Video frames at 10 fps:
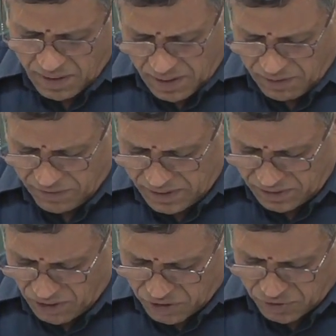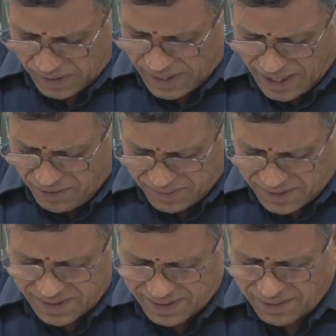If it is not so, any of it
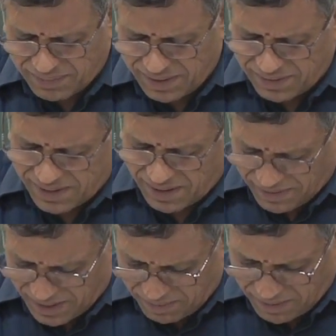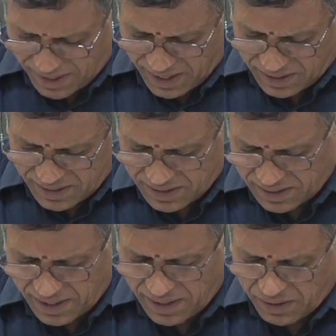is something which is available, I can
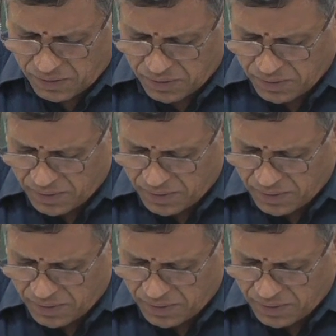just read it out.